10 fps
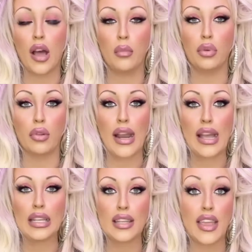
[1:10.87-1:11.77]

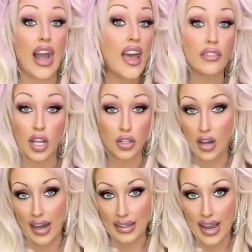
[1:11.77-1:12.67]
brand that I have not
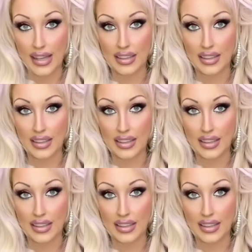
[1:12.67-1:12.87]
tried yet.